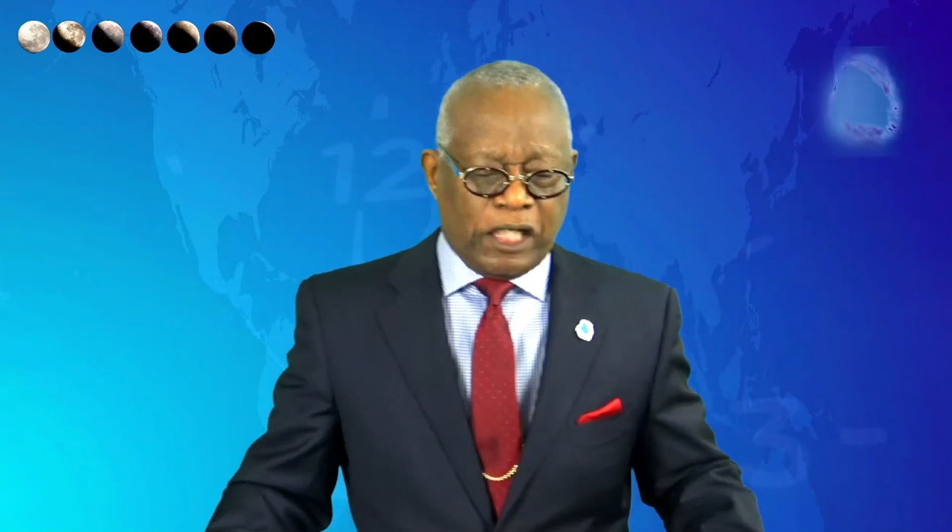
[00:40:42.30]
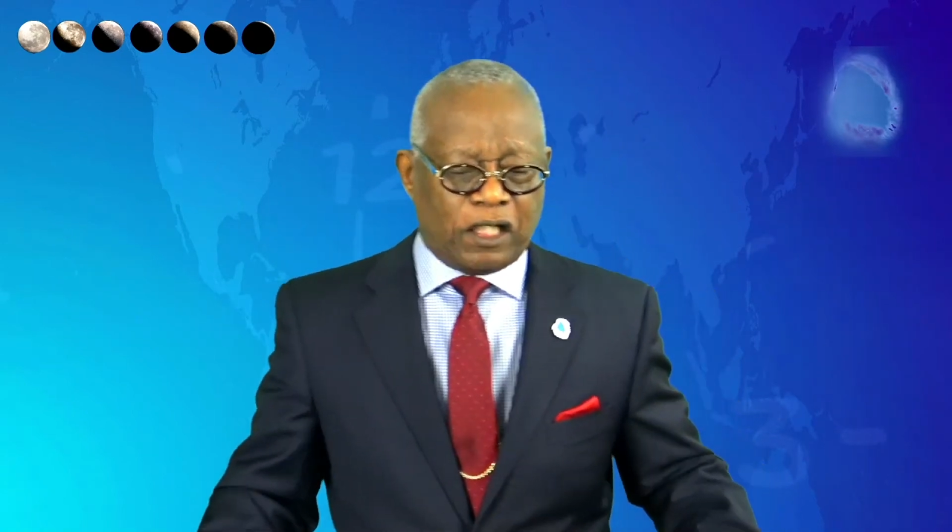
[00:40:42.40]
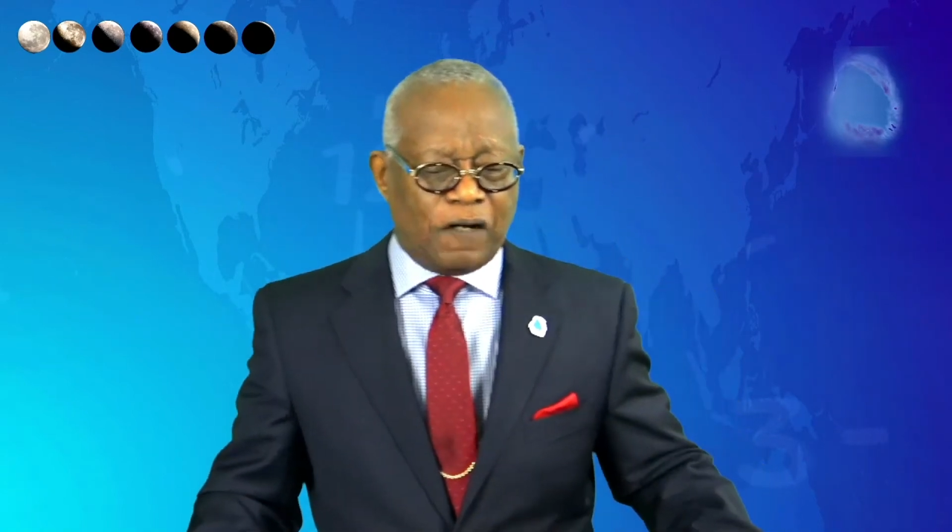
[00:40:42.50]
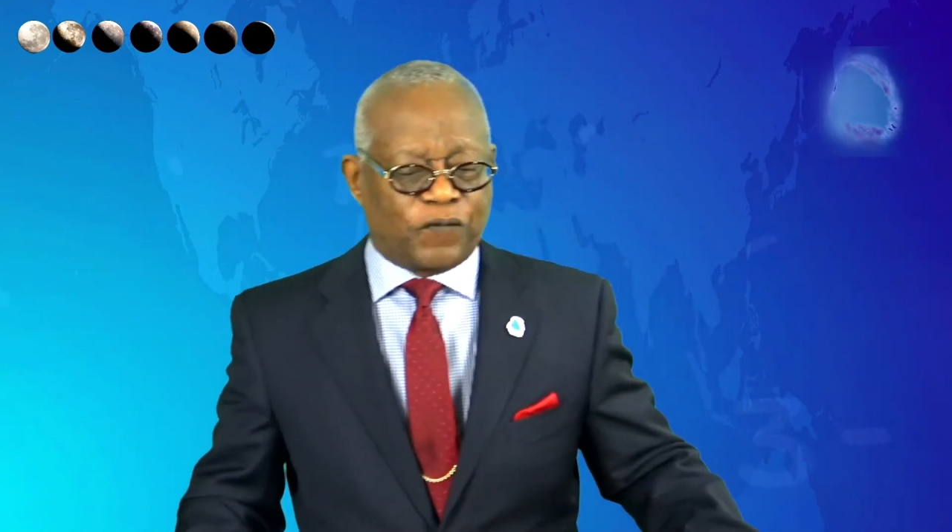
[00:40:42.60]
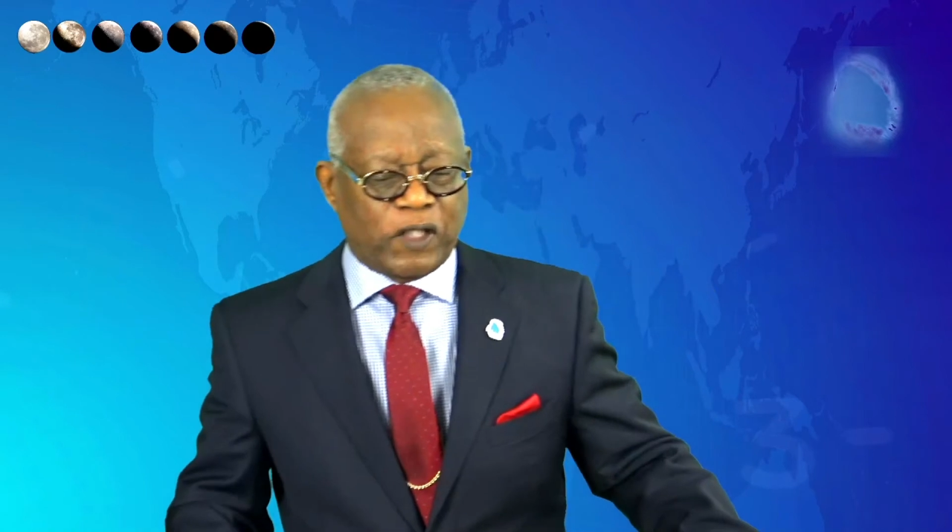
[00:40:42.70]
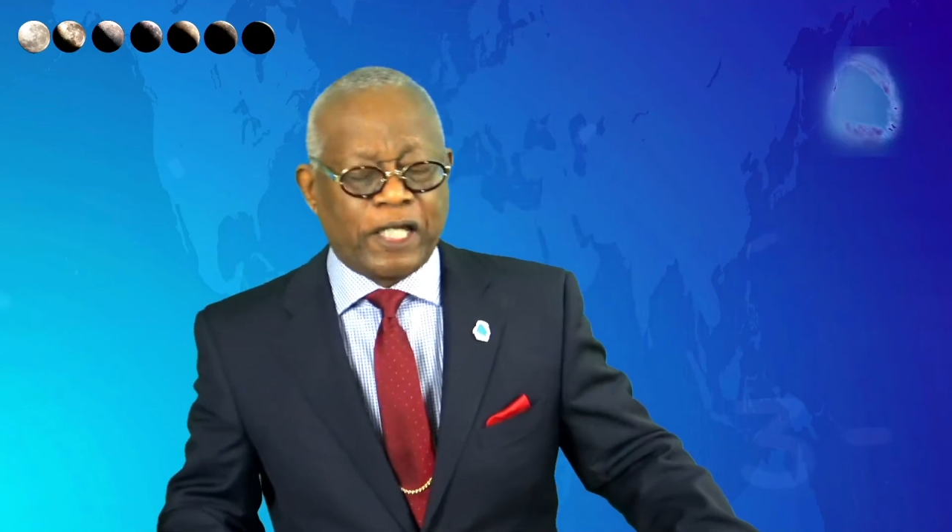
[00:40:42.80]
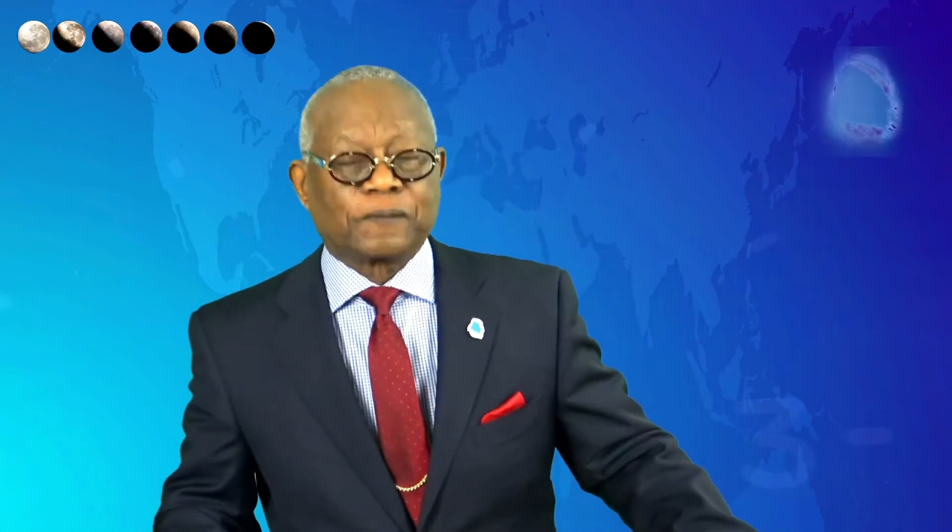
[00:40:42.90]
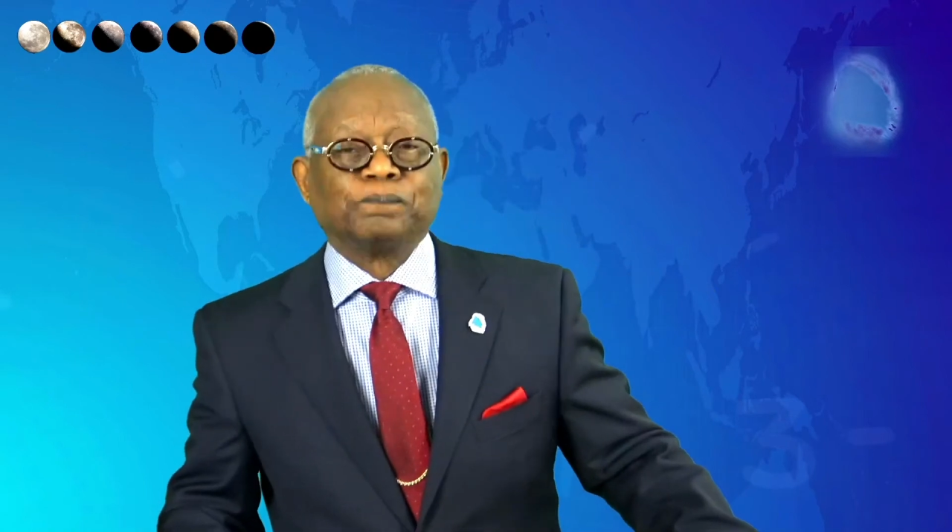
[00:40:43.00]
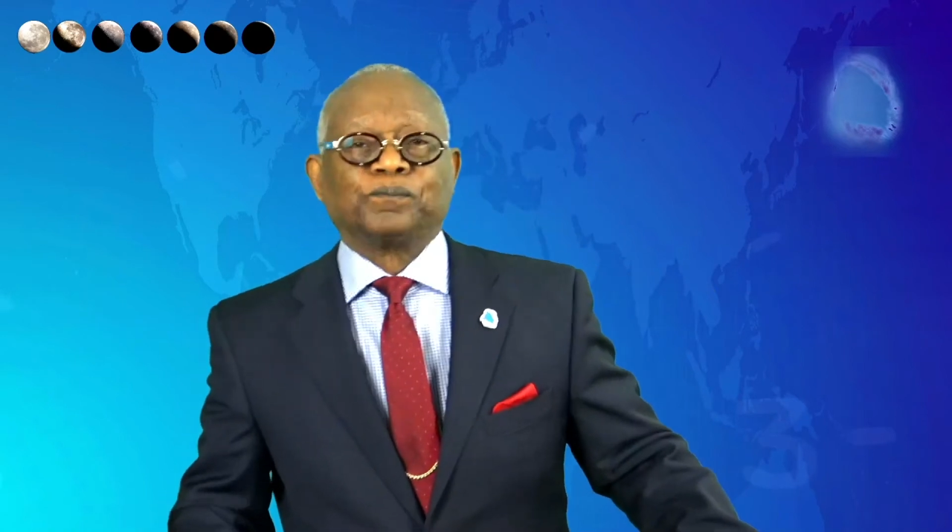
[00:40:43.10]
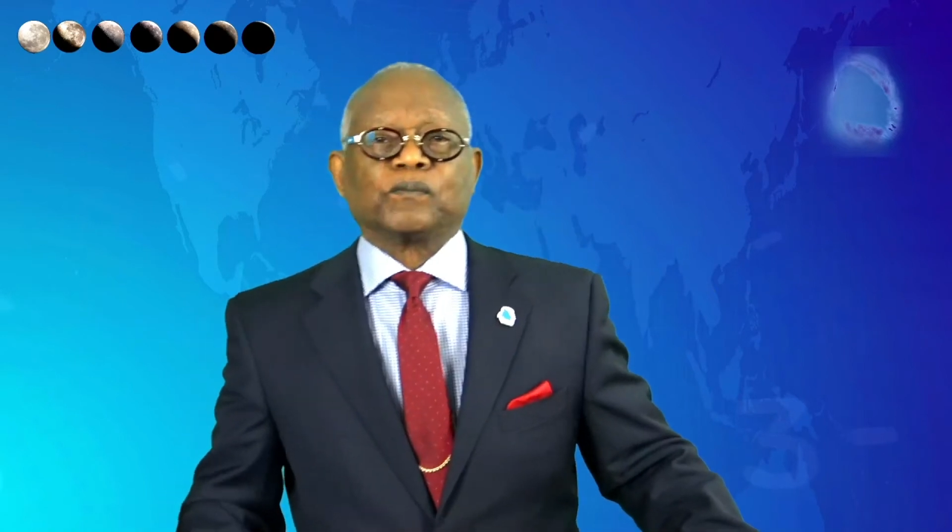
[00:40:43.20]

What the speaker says: Think of it.